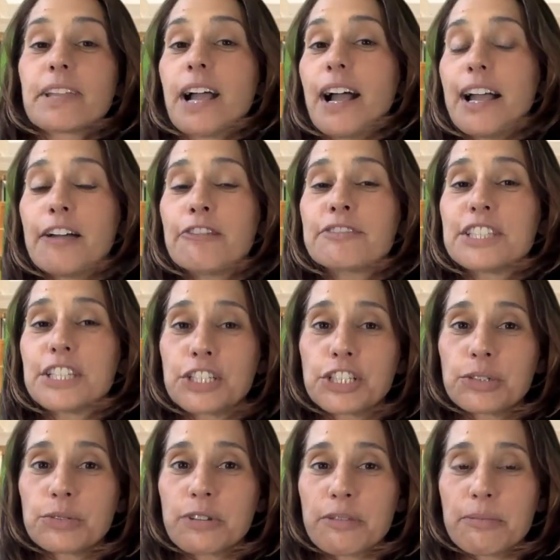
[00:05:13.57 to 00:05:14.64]
I have
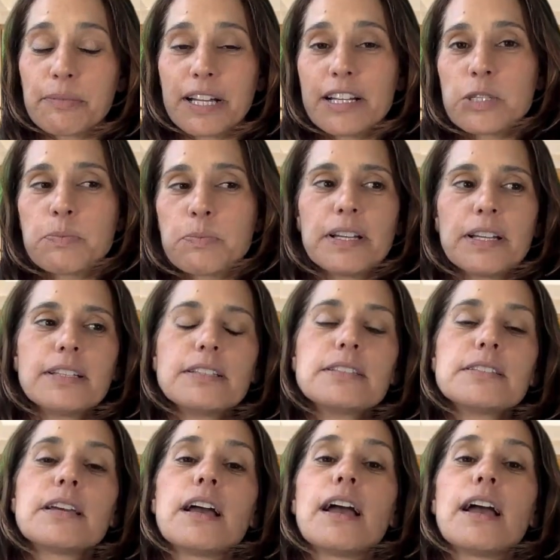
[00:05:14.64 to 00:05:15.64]
dinner with my husband.